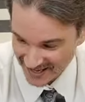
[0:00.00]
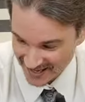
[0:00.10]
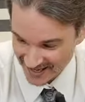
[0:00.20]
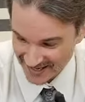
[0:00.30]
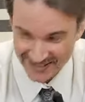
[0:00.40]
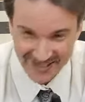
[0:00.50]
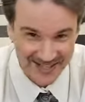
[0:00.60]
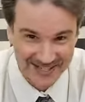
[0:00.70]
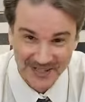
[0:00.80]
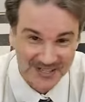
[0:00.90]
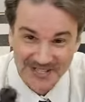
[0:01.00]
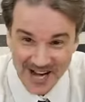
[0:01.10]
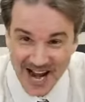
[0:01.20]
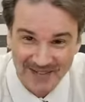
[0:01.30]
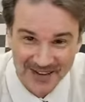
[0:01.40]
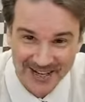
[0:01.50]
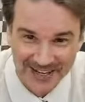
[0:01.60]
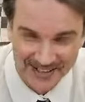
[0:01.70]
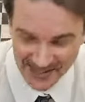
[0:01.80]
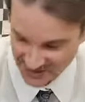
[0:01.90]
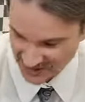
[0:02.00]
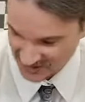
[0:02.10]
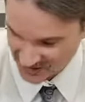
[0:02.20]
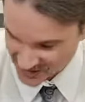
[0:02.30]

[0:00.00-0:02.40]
And so let's dive right in. Let's